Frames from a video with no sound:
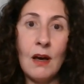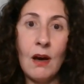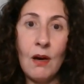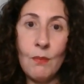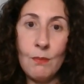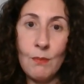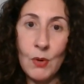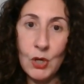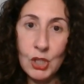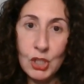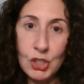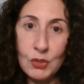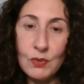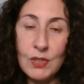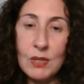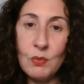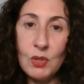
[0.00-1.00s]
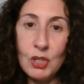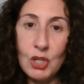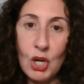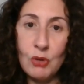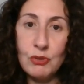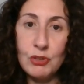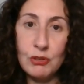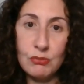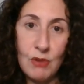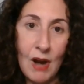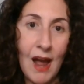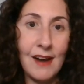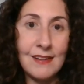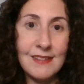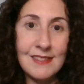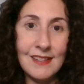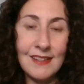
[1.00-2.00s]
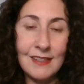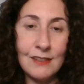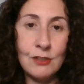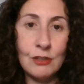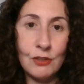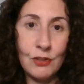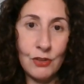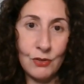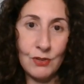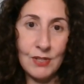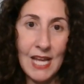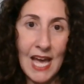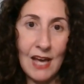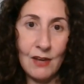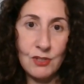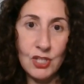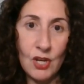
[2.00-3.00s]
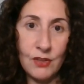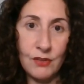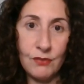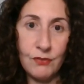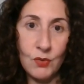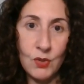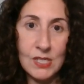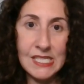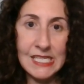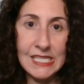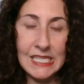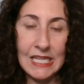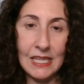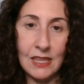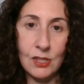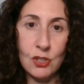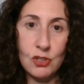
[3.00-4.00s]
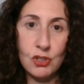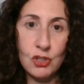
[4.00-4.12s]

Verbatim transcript: Mercury will go direct in your third house on the 14th.